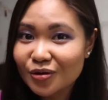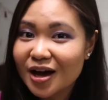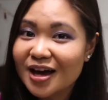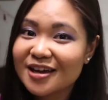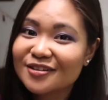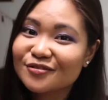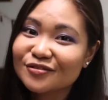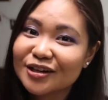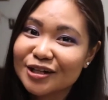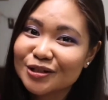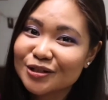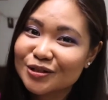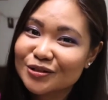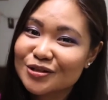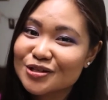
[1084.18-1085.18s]
I
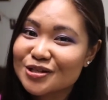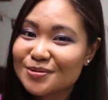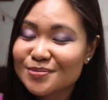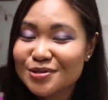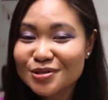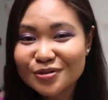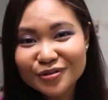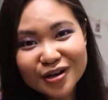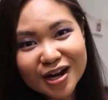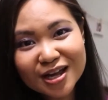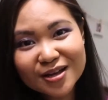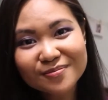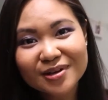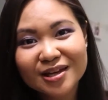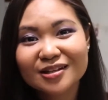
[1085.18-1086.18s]
invite you to
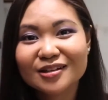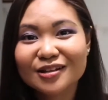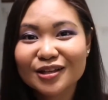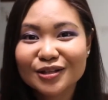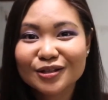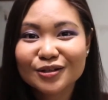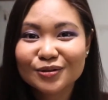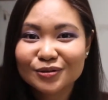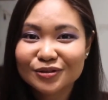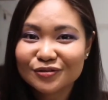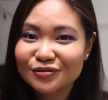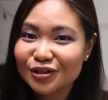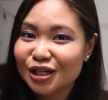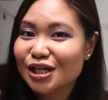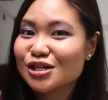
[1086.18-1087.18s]
subscribe and click the
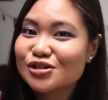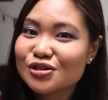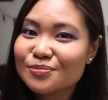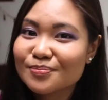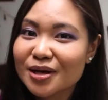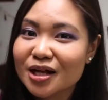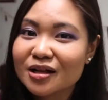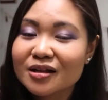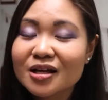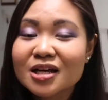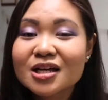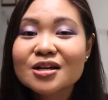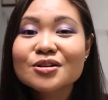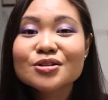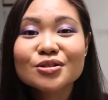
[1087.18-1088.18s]
notification bell
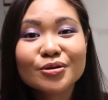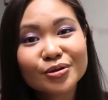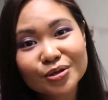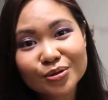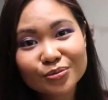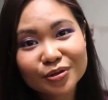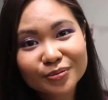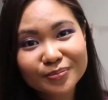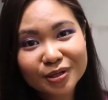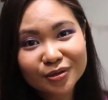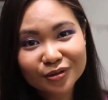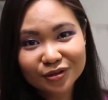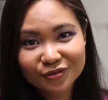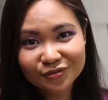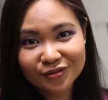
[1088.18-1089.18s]
so you will be
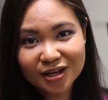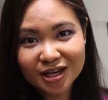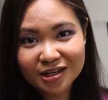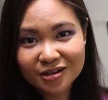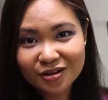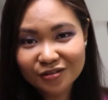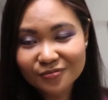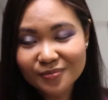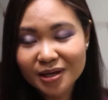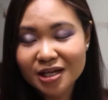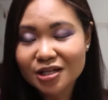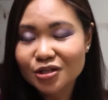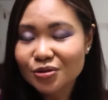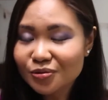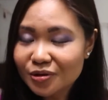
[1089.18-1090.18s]
notified of my
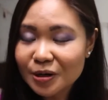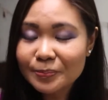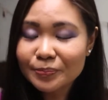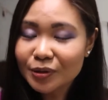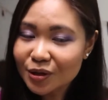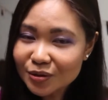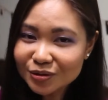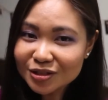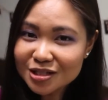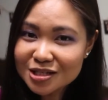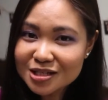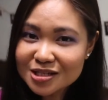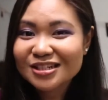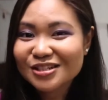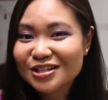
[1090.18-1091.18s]
new
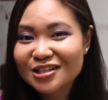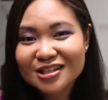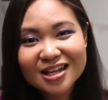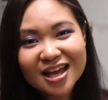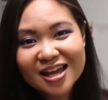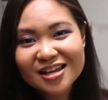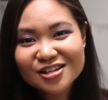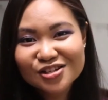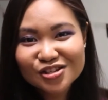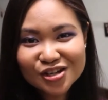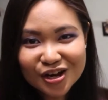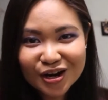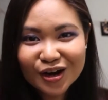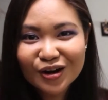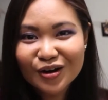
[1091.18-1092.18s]
uploads. Just like,
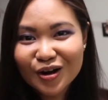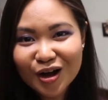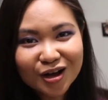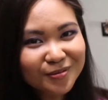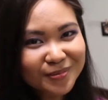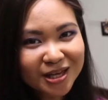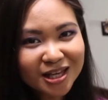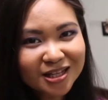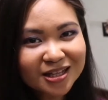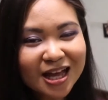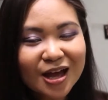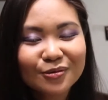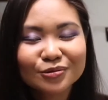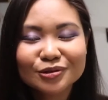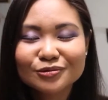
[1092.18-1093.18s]
share, comment.
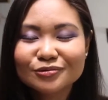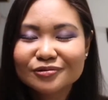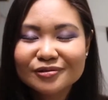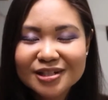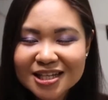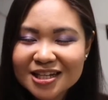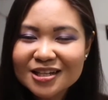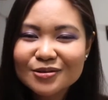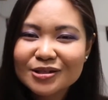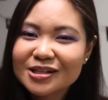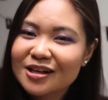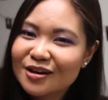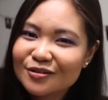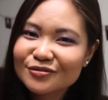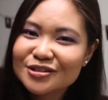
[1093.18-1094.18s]
I would really
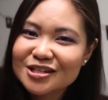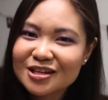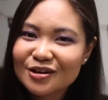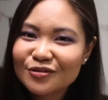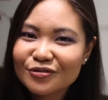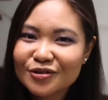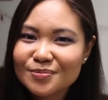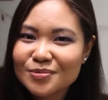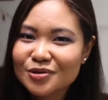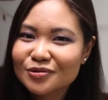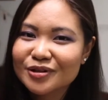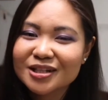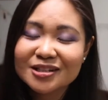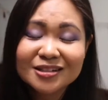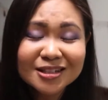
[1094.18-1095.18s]
love to hear from you
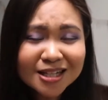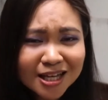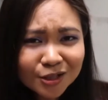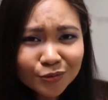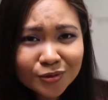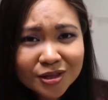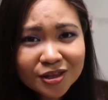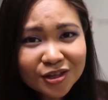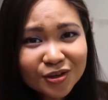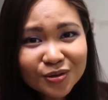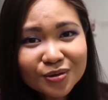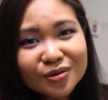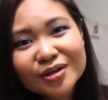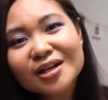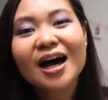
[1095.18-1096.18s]
and connect with
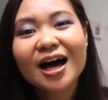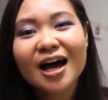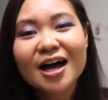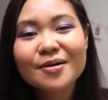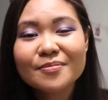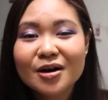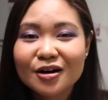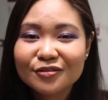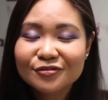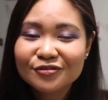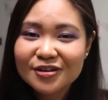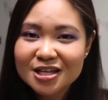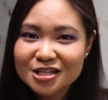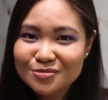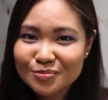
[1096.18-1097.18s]
you. I'm on
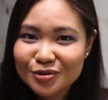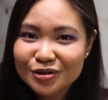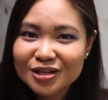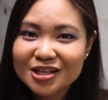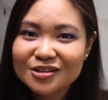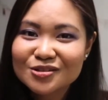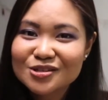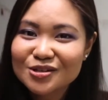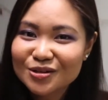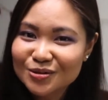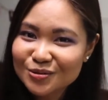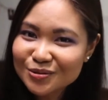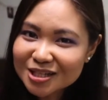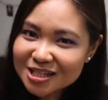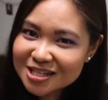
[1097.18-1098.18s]
Facebook,
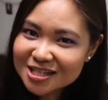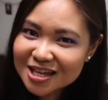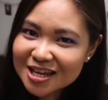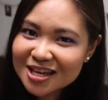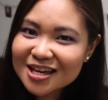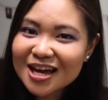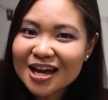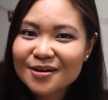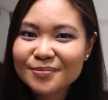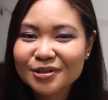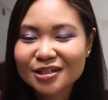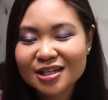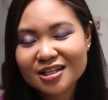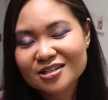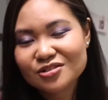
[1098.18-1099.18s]
Kquinze. I'm
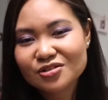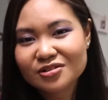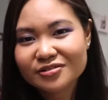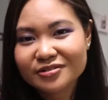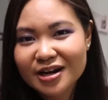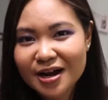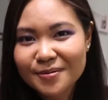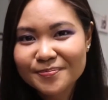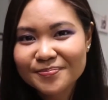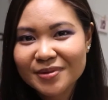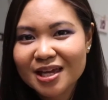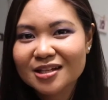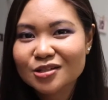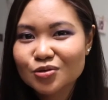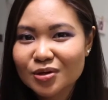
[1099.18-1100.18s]
on Instagram
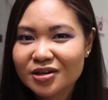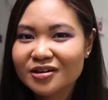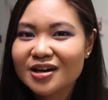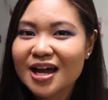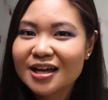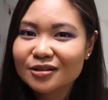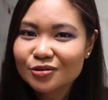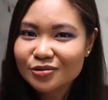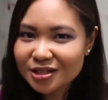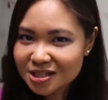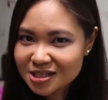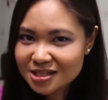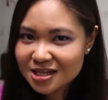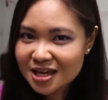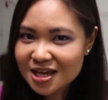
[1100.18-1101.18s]
and Twitter at
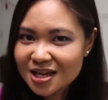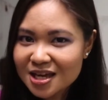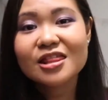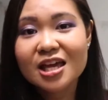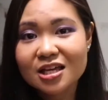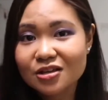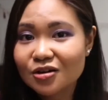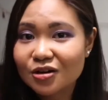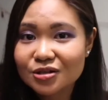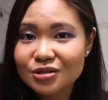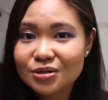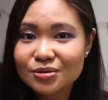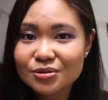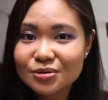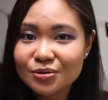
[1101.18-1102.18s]
Kquinze. Thank you
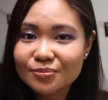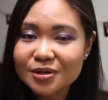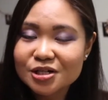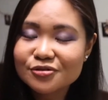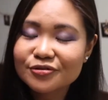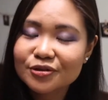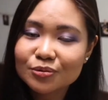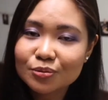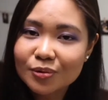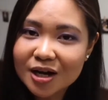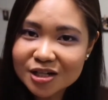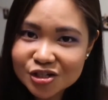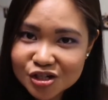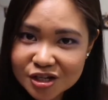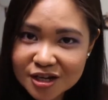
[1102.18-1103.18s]
also so much for
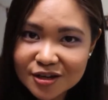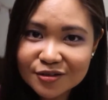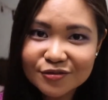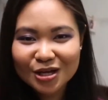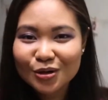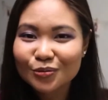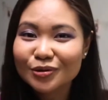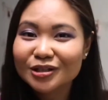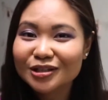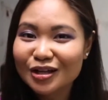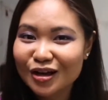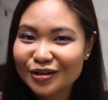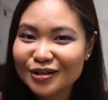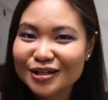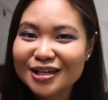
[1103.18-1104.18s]
watching. We'll
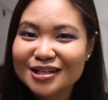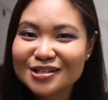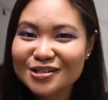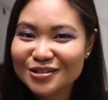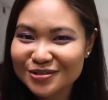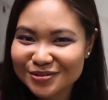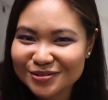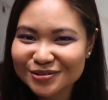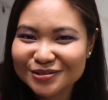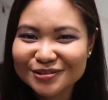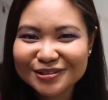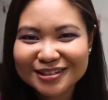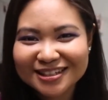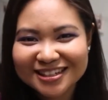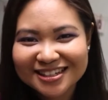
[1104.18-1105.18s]
talk again soon.
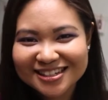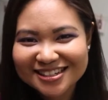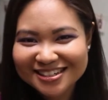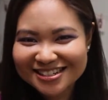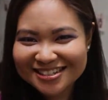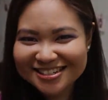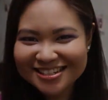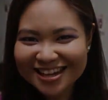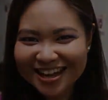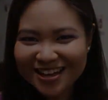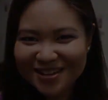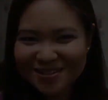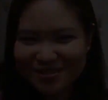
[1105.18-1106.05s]
Ciao!